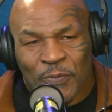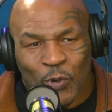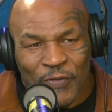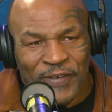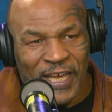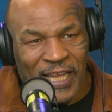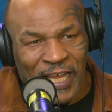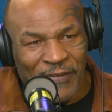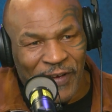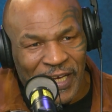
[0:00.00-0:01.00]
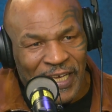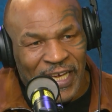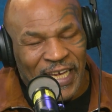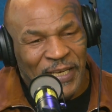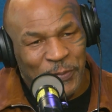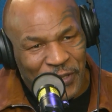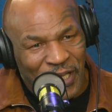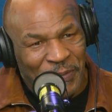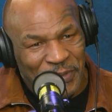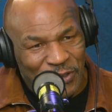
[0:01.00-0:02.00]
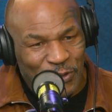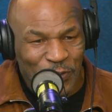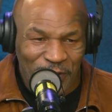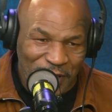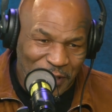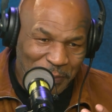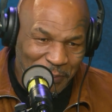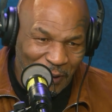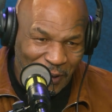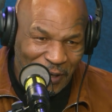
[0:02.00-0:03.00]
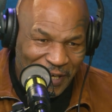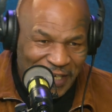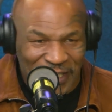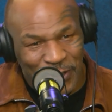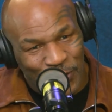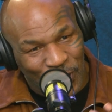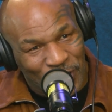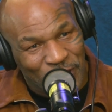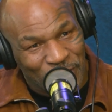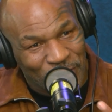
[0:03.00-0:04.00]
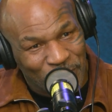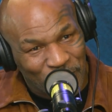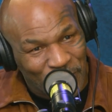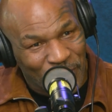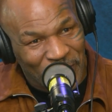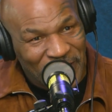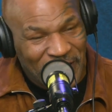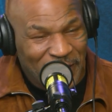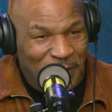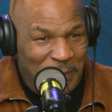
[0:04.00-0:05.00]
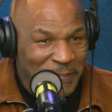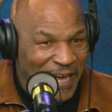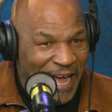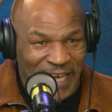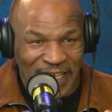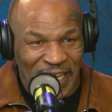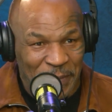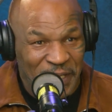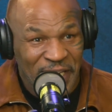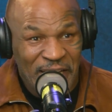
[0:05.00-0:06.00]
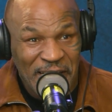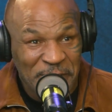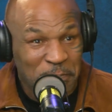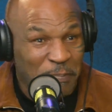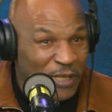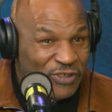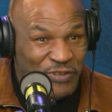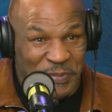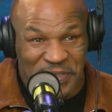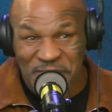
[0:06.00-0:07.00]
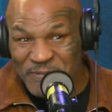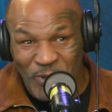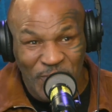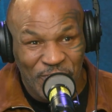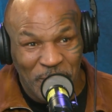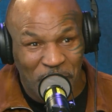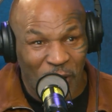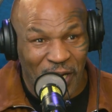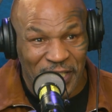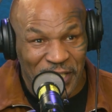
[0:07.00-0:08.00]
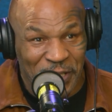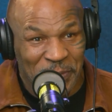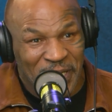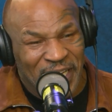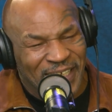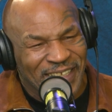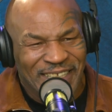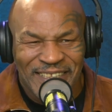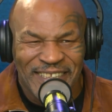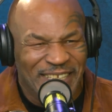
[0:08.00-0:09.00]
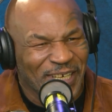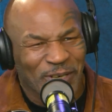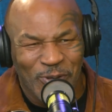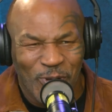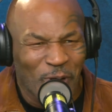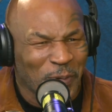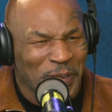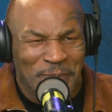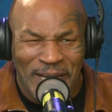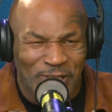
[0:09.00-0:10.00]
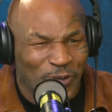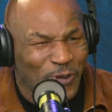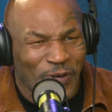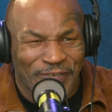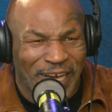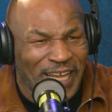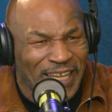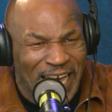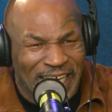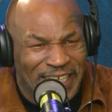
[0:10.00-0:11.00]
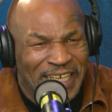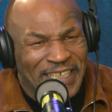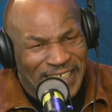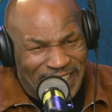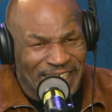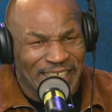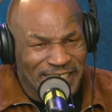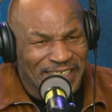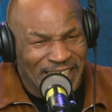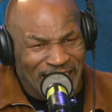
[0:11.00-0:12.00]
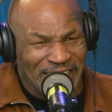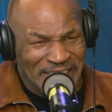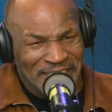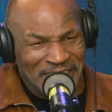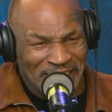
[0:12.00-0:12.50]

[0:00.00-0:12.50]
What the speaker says: from North Carolina, right? And he was telling me this story. He's in the bar and he's talking to this girl, and some guy came in and punched him off the bar and hit him. This nigga goes all the way back to North Carolina to get his gun.